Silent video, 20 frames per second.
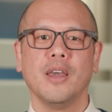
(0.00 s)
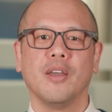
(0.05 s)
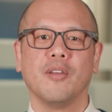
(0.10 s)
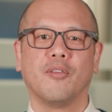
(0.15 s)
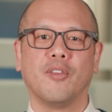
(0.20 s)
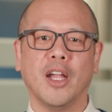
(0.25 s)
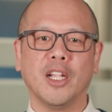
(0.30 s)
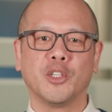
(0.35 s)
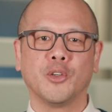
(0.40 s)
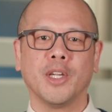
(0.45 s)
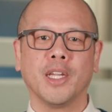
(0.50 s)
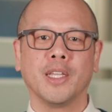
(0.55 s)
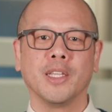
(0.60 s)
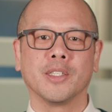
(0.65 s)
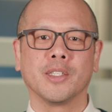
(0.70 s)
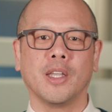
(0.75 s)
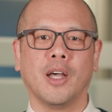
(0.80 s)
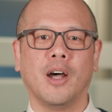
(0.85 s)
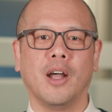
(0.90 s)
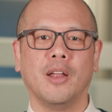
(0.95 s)
Frederick
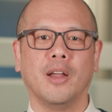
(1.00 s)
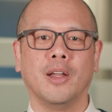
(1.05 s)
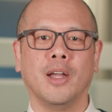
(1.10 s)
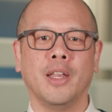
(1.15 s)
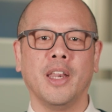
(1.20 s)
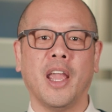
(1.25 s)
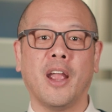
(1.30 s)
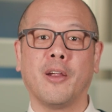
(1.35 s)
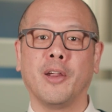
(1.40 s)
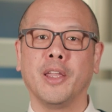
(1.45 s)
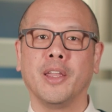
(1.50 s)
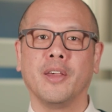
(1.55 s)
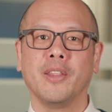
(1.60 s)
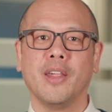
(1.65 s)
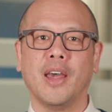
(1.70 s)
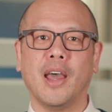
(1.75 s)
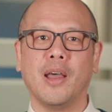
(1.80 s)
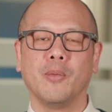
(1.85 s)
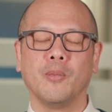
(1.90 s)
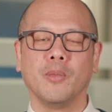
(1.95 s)
is an area
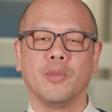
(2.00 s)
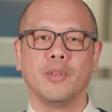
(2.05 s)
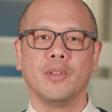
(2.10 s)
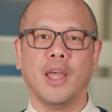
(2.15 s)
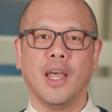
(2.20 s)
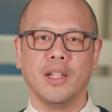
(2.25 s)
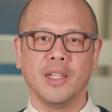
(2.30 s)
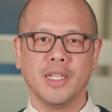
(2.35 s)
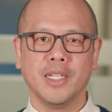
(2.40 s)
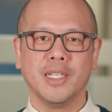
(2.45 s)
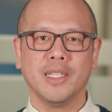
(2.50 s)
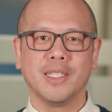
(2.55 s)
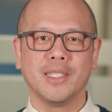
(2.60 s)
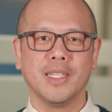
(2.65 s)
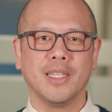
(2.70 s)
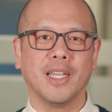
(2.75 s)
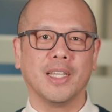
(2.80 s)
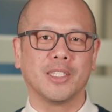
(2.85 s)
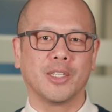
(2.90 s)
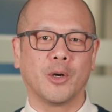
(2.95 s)
that
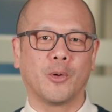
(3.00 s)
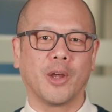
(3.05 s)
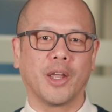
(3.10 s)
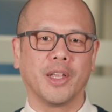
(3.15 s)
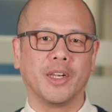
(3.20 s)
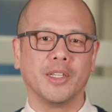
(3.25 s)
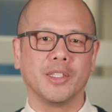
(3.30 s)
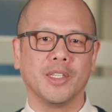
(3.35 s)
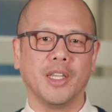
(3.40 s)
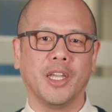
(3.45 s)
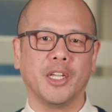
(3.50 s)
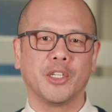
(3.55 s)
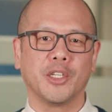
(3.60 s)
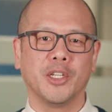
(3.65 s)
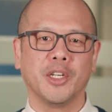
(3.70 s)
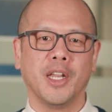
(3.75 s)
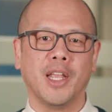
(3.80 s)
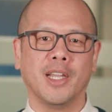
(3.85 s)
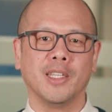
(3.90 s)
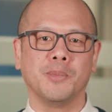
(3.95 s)
LEDC as an
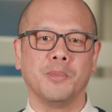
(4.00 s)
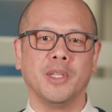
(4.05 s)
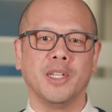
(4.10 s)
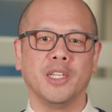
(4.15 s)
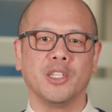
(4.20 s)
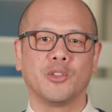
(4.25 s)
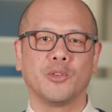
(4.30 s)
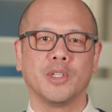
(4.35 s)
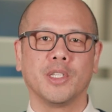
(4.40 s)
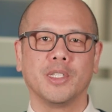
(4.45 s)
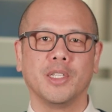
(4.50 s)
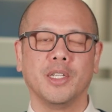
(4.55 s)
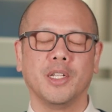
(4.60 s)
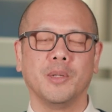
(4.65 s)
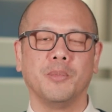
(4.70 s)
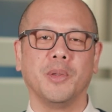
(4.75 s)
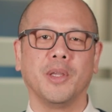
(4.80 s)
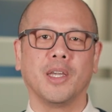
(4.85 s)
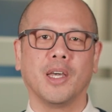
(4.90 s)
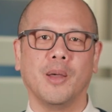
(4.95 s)
organization has been interested
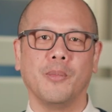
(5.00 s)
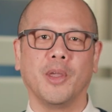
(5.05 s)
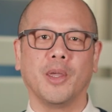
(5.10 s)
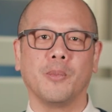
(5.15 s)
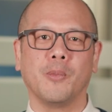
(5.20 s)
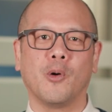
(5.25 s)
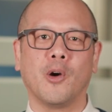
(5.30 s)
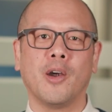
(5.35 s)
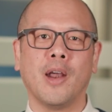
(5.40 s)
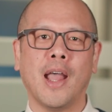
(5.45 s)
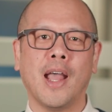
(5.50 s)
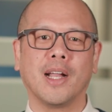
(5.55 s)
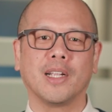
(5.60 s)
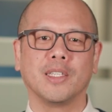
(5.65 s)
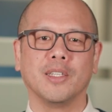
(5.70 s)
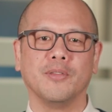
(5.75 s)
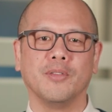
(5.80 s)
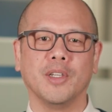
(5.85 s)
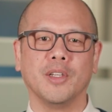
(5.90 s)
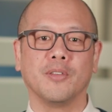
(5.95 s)
in becoming more
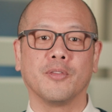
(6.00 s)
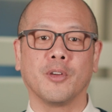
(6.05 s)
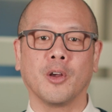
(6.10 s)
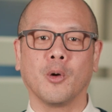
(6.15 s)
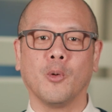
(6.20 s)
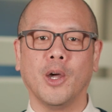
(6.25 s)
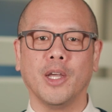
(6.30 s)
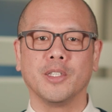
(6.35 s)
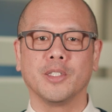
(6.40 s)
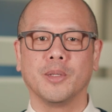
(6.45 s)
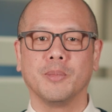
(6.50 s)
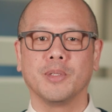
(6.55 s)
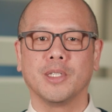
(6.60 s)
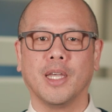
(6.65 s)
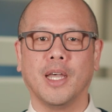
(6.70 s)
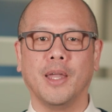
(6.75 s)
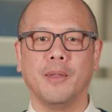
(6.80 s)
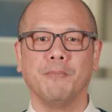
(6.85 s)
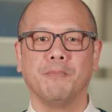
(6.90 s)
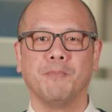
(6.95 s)
active in for quite some
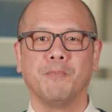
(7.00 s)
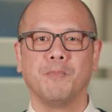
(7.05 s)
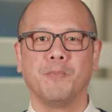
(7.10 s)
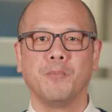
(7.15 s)
time.